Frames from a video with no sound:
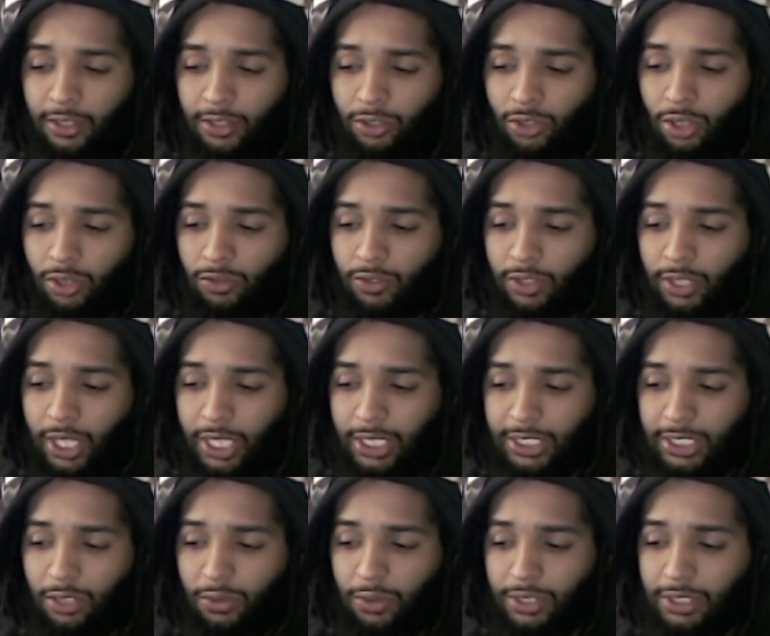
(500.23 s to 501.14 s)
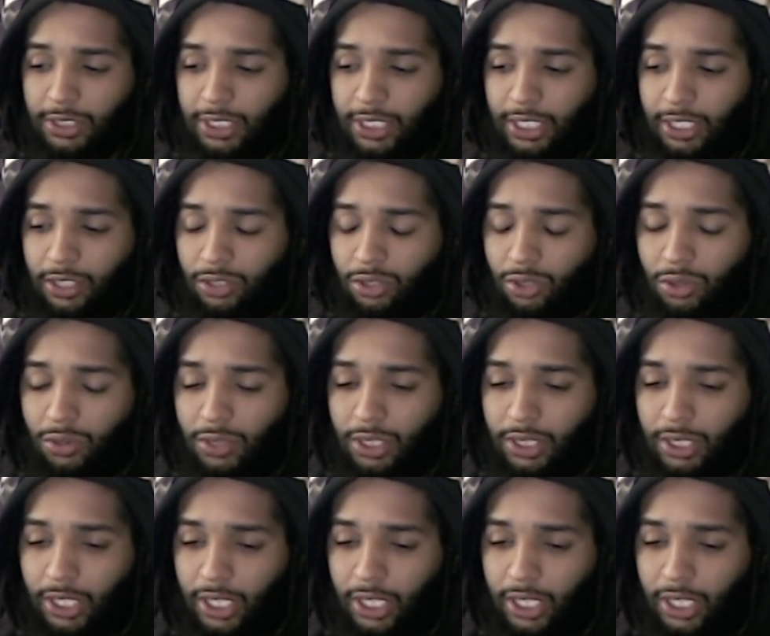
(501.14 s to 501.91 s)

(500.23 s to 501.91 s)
you know, realizing it wasn't, he didn't do it,